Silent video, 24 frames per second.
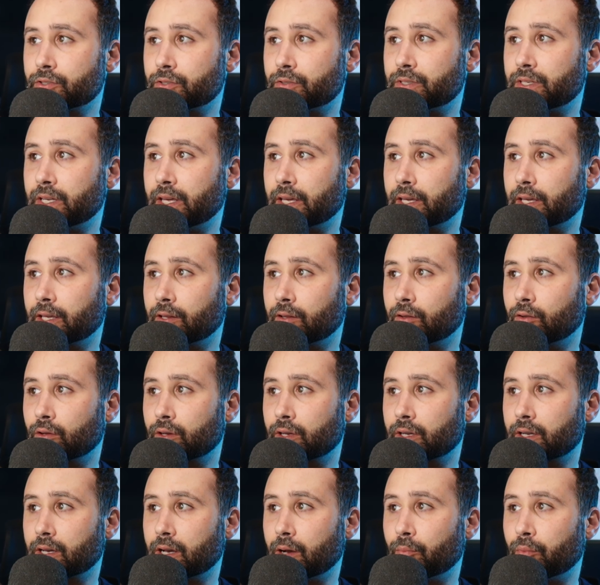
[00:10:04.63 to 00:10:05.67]
take a look at
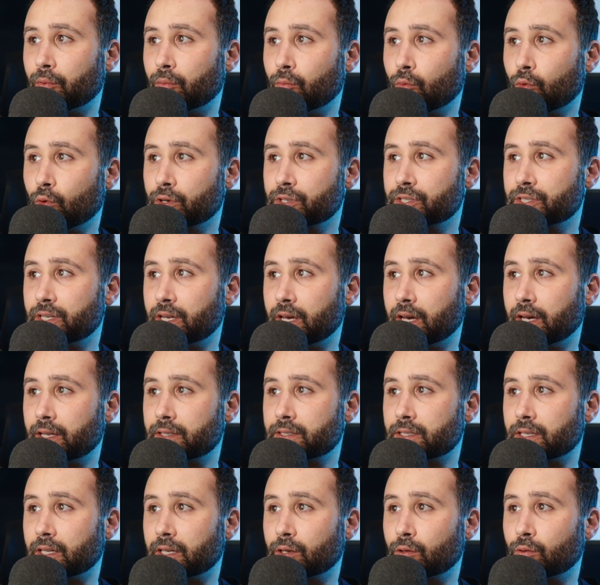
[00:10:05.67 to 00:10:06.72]
a couple more
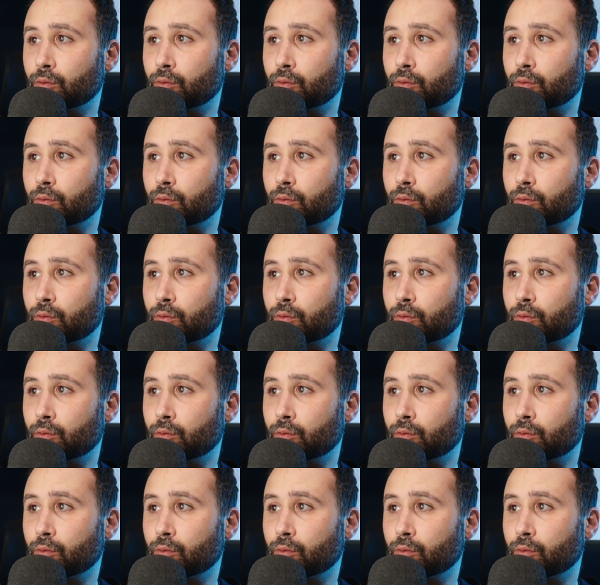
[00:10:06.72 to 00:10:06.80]
stats. Like,